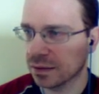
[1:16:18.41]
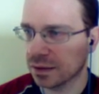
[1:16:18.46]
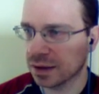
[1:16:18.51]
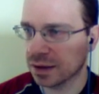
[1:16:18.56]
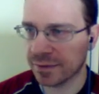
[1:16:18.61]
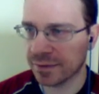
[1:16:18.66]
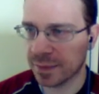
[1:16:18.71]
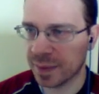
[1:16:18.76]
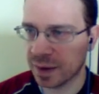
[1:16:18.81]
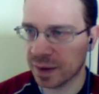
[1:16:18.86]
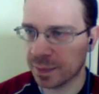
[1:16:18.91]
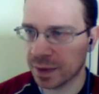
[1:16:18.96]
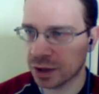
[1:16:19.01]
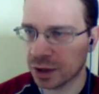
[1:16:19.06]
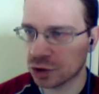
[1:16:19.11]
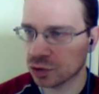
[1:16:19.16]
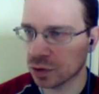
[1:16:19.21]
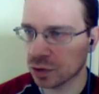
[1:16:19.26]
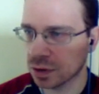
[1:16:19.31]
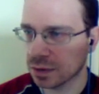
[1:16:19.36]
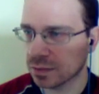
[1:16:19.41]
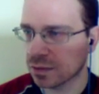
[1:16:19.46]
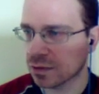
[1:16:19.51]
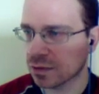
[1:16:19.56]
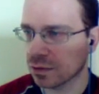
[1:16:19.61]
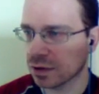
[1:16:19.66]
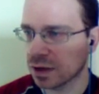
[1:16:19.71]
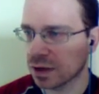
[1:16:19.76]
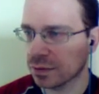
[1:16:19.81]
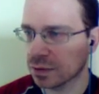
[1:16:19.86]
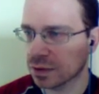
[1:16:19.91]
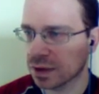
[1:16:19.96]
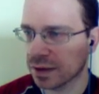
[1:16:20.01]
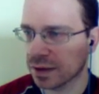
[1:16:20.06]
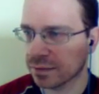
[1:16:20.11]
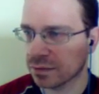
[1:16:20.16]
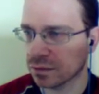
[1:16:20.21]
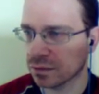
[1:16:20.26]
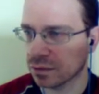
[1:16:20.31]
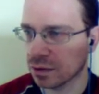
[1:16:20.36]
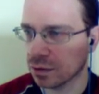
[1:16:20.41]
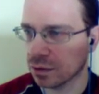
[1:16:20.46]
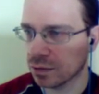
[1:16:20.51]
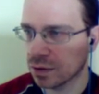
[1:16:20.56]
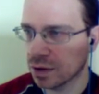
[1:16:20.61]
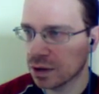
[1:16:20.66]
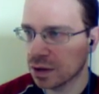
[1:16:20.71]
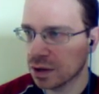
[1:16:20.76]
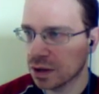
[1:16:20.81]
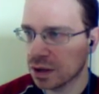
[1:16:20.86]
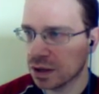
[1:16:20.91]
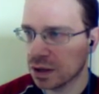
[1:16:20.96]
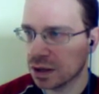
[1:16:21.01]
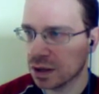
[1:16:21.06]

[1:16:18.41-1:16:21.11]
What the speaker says: have a perpetual, so he will have to go